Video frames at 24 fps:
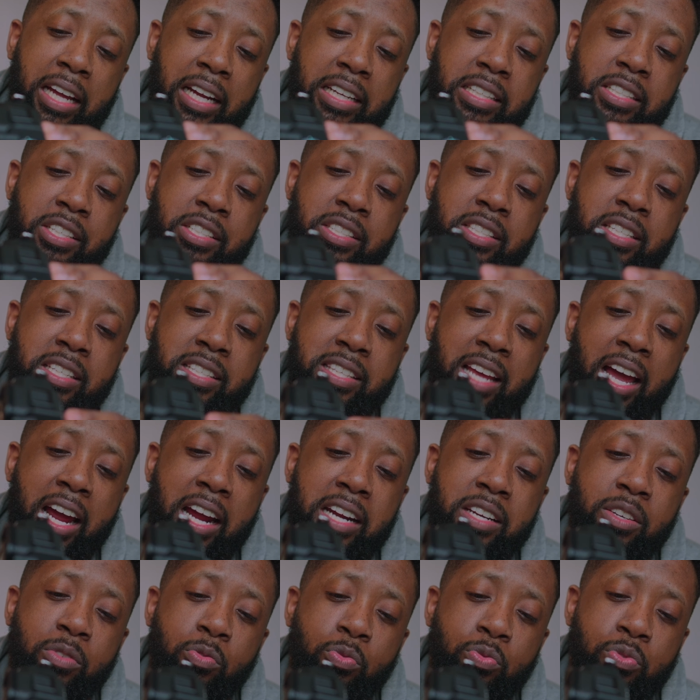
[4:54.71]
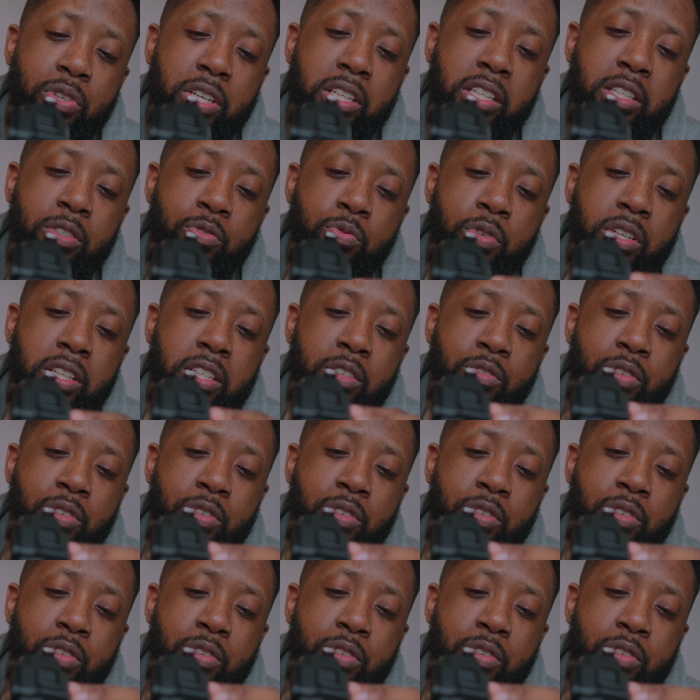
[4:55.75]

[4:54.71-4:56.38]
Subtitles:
it's just designed really, really,